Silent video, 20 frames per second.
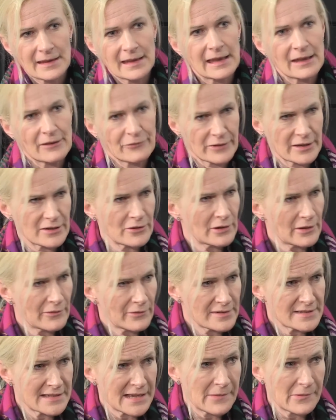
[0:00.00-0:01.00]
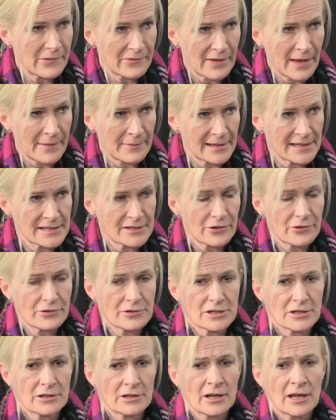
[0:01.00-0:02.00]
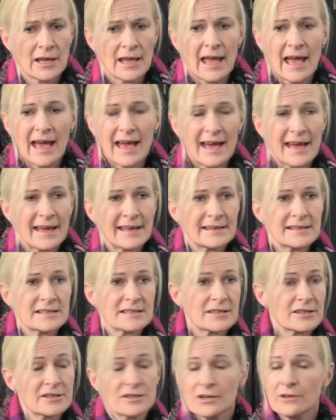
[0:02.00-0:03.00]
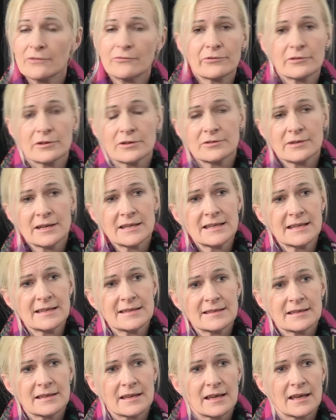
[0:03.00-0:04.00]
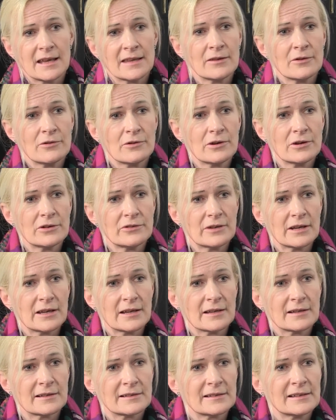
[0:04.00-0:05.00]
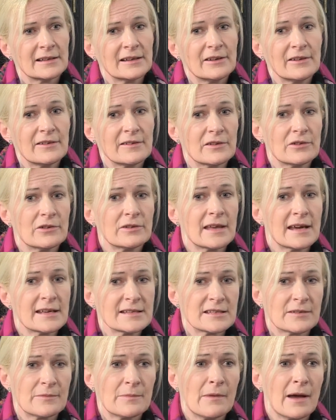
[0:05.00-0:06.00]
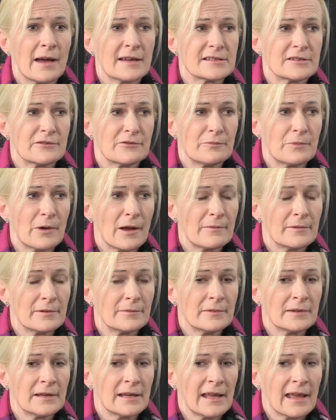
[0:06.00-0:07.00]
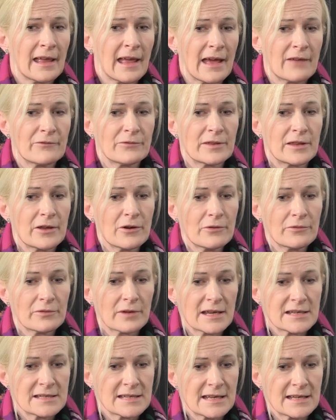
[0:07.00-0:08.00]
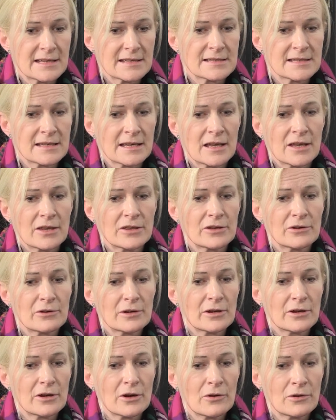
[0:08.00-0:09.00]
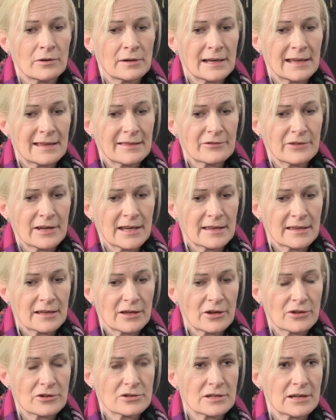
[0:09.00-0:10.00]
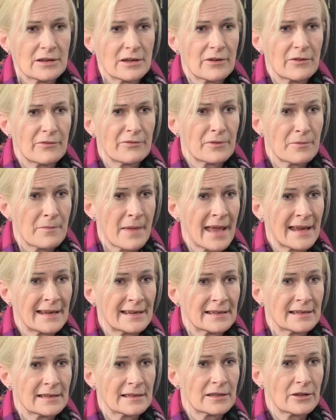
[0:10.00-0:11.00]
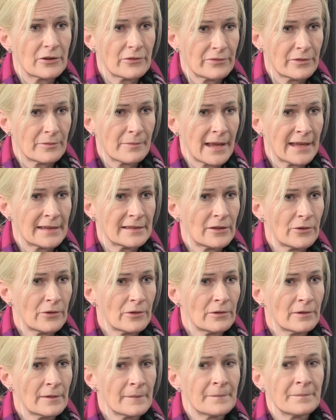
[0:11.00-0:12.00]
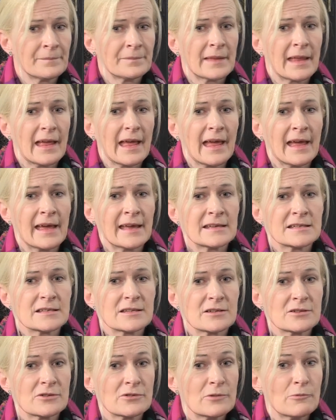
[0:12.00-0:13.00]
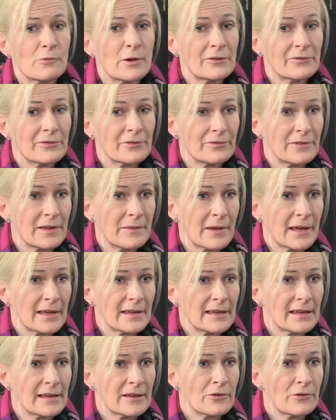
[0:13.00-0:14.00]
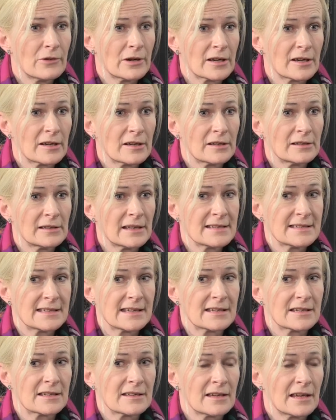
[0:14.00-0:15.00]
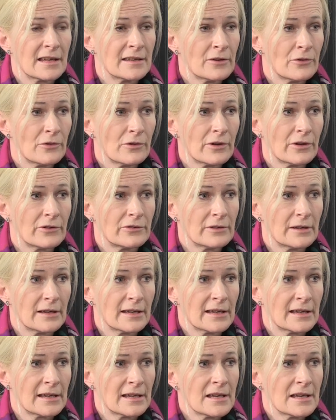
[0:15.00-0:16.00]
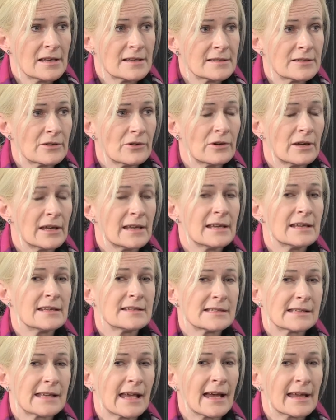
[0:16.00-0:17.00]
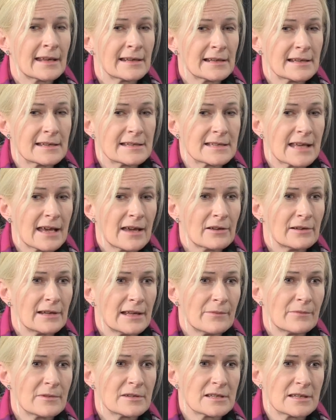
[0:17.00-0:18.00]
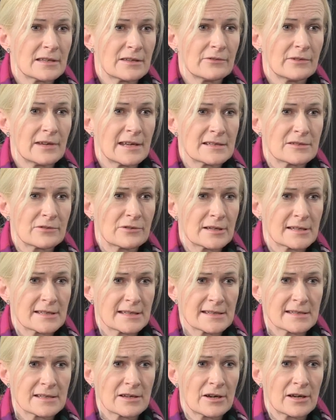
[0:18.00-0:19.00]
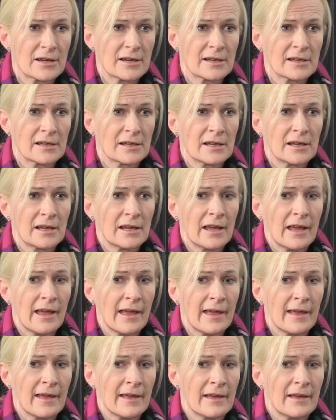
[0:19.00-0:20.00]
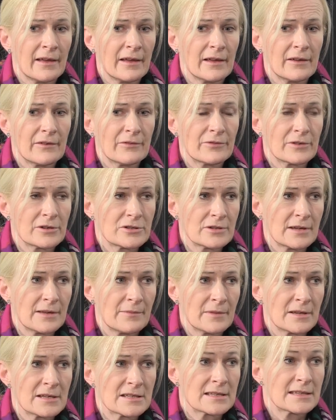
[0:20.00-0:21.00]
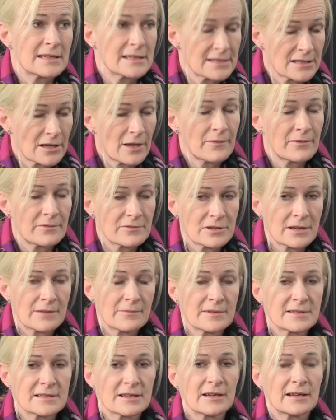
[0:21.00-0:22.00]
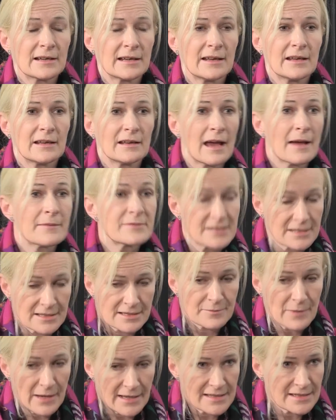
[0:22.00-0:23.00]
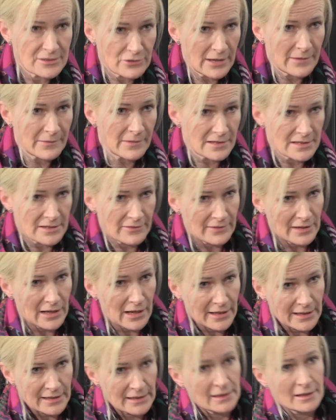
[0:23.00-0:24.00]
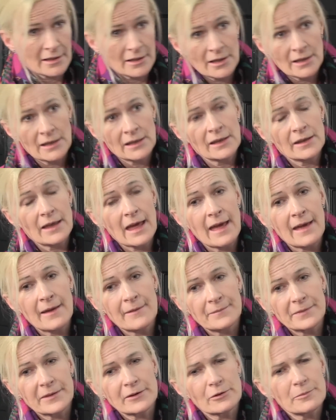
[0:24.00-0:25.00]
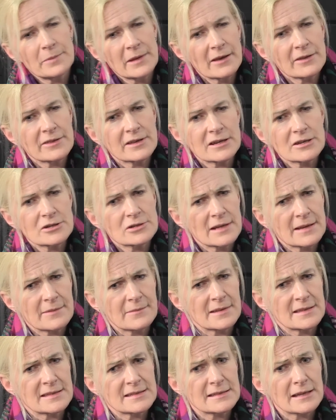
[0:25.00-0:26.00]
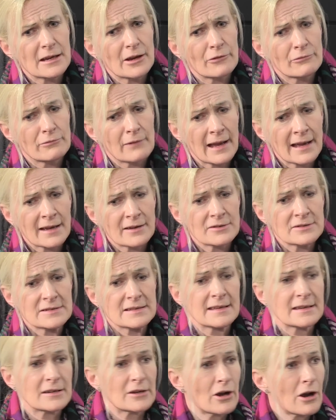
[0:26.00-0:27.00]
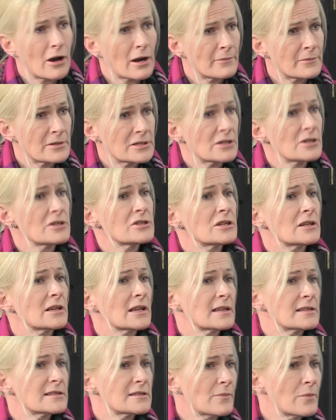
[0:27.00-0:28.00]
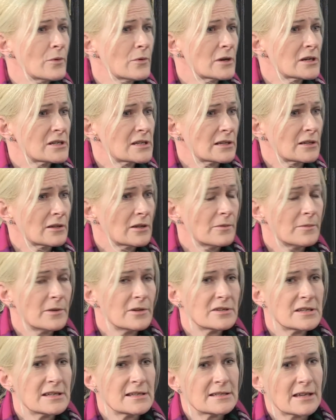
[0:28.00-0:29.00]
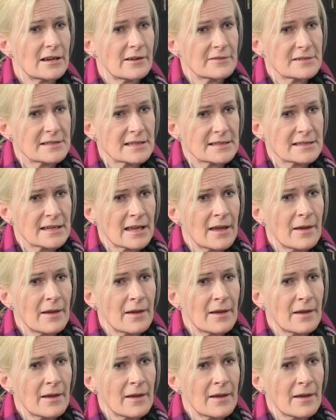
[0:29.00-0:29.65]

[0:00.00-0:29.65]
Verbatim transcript: if they don't have a stable family to go to. And there's none for under 18s. In the whole country. So that's a massive problem. And for the over-18s, there are only 3 in the country for men. They're for men, though. And there's only 1 for female in Cork. That's it, in the whole country. So it is scandalous how limited the resources are for treatment, this type of treatment, certainly. Abstinence-based treatment, if you like. There will be other treatments around that are harm reduction and support and community services,